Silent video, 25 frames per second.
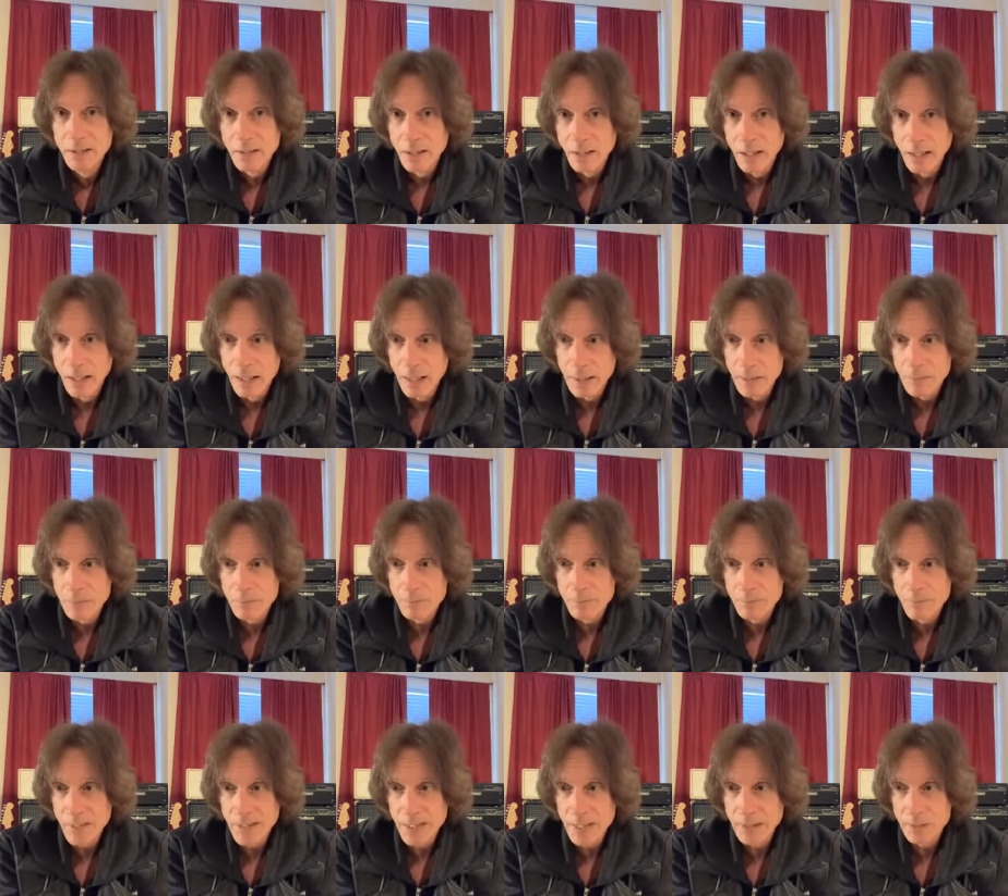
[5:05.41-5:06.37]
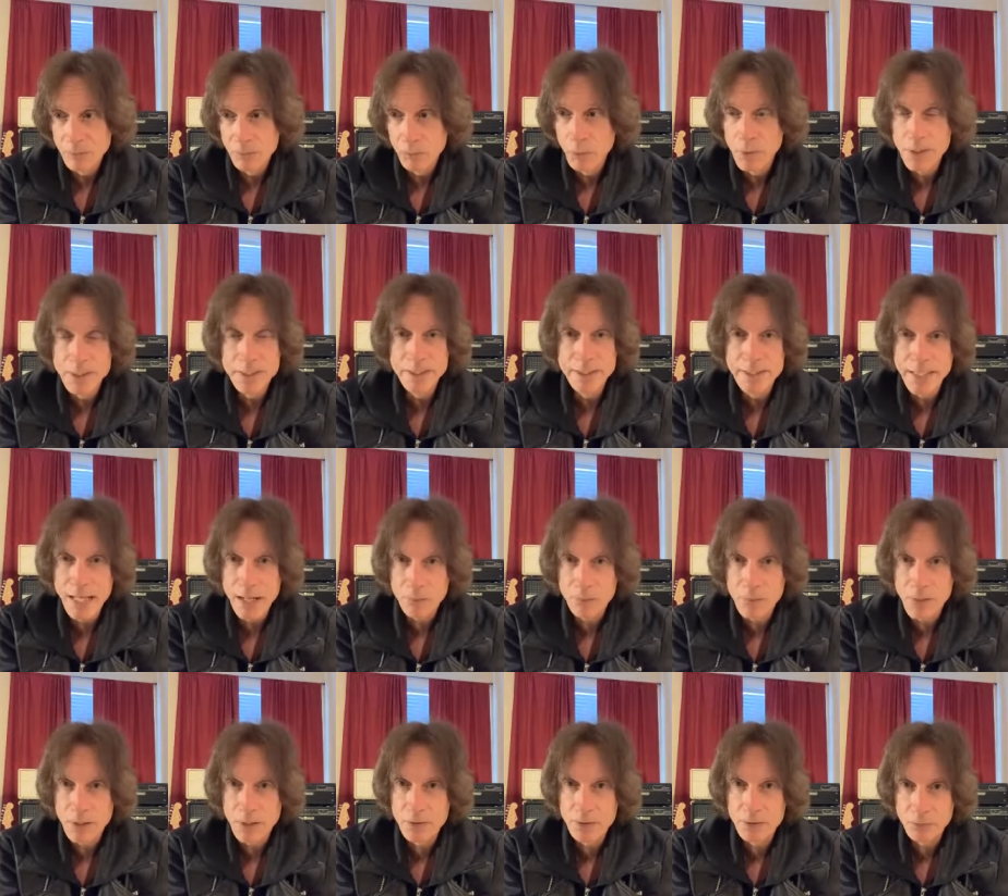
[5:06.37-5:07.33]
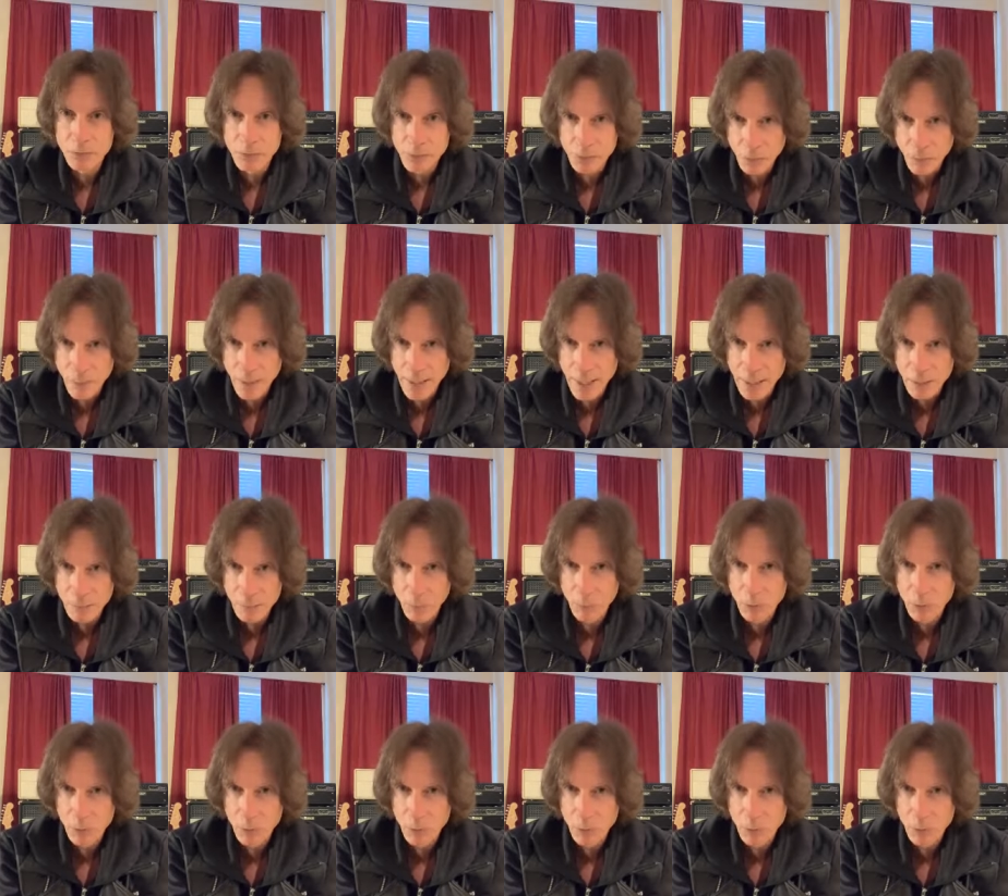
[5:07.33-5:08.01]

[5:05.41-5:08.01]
Um, and we did that record with Graham,